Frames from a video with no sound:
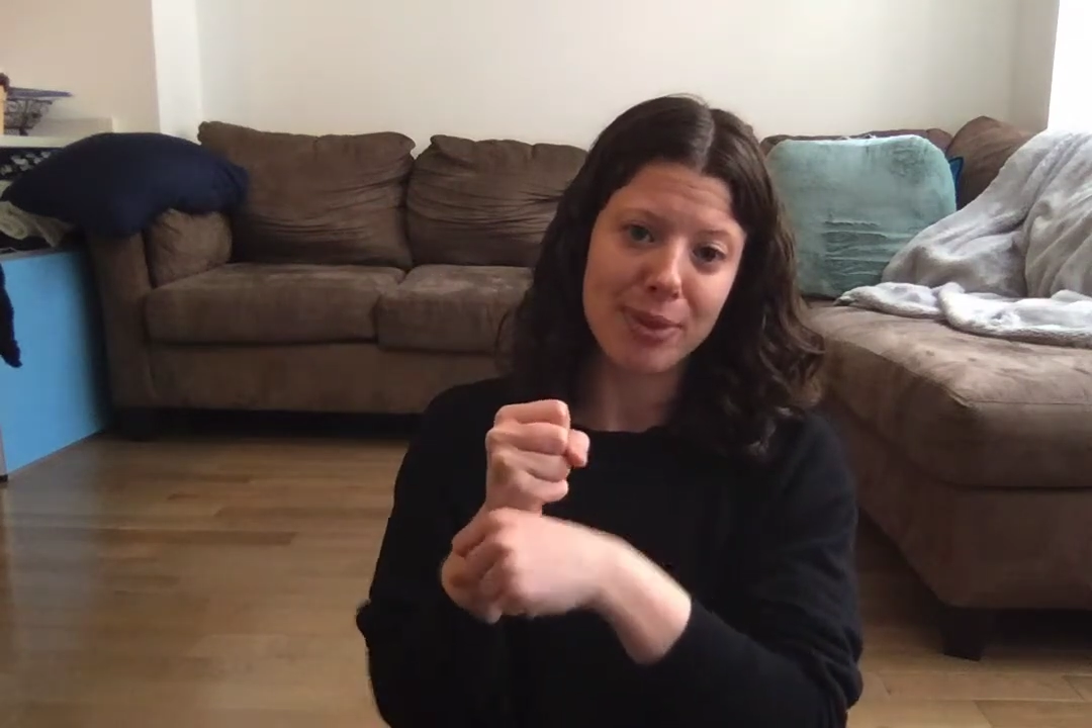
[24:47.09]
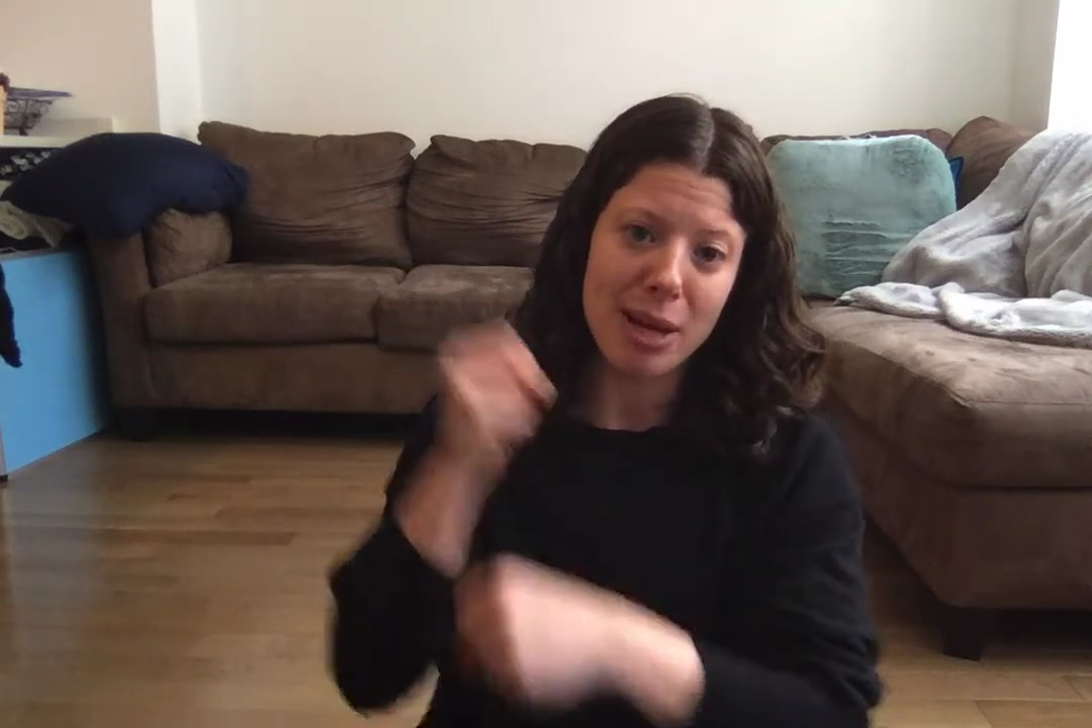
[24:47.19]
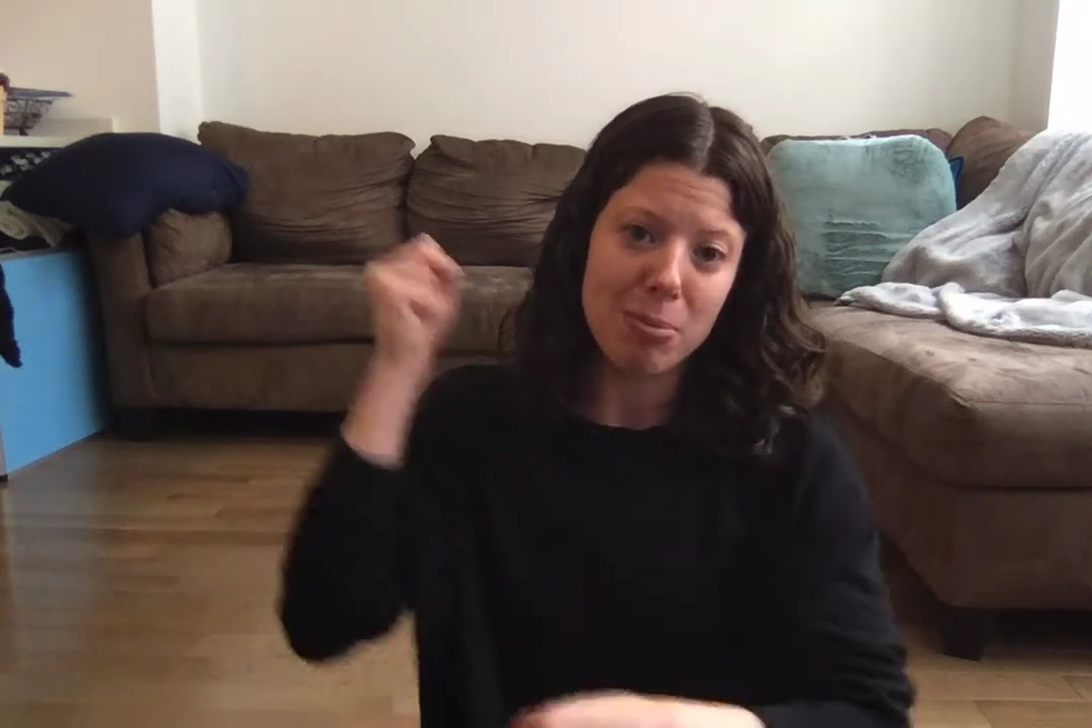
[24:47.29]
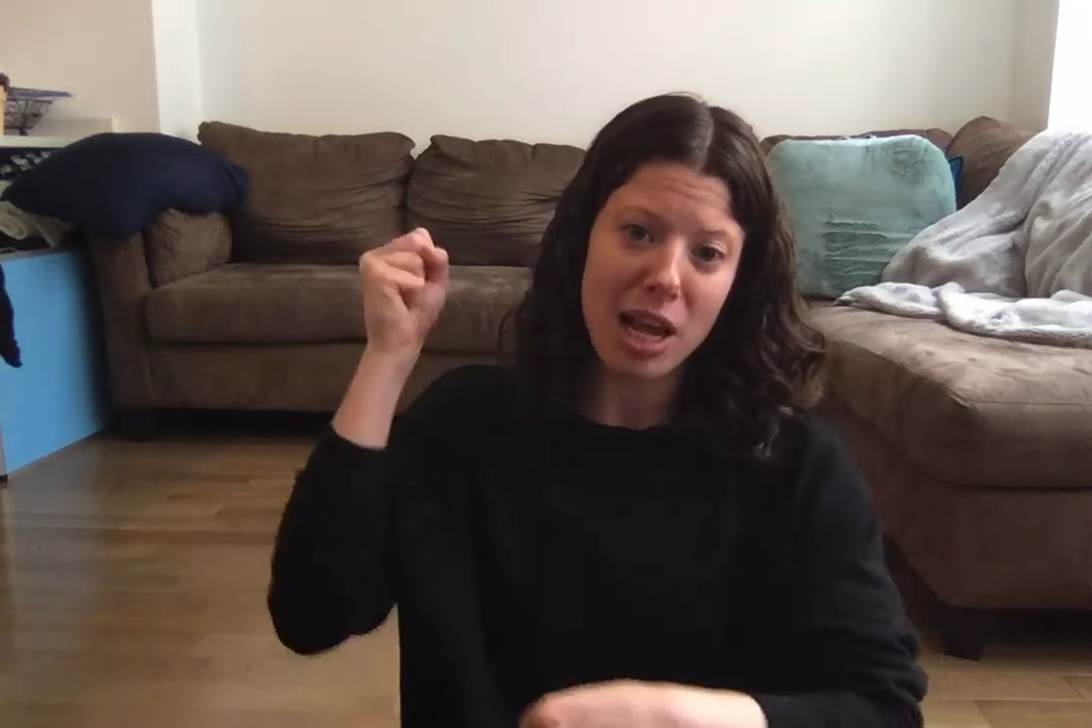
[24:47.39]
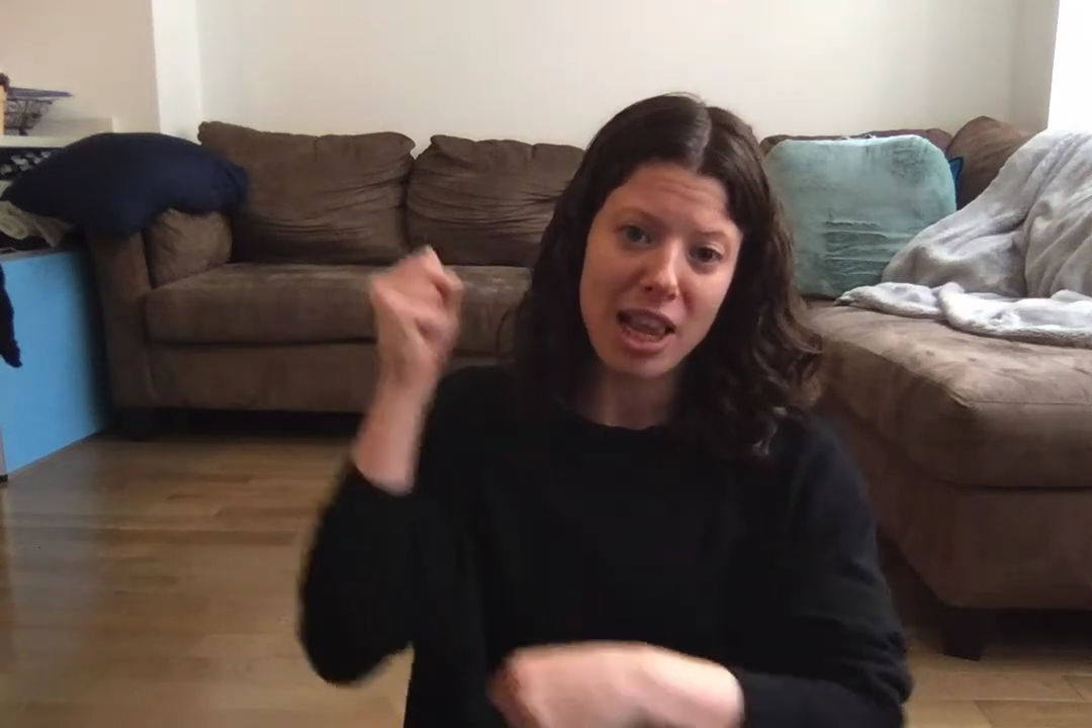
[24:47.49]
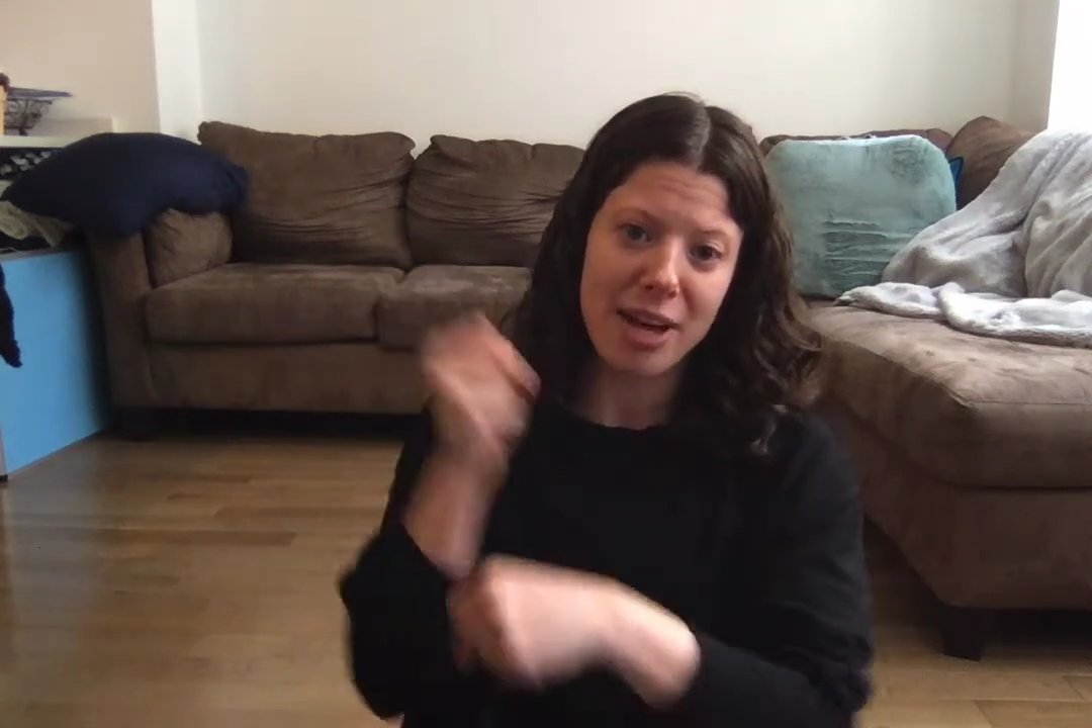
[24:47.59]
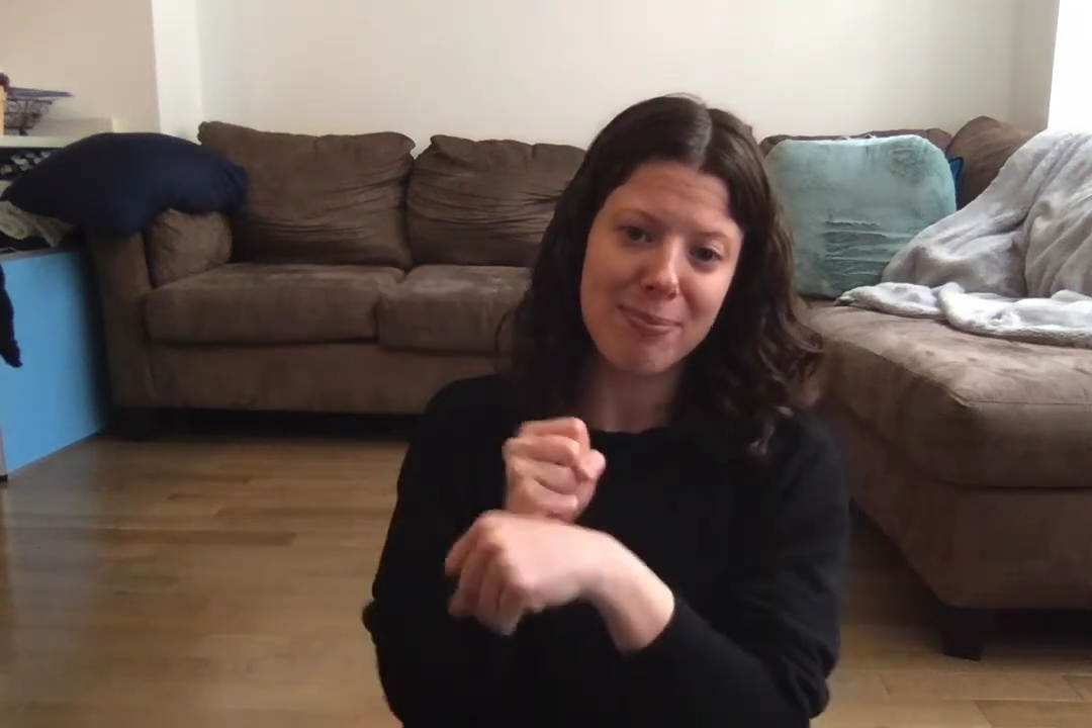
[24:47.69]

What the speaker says: Umbrella.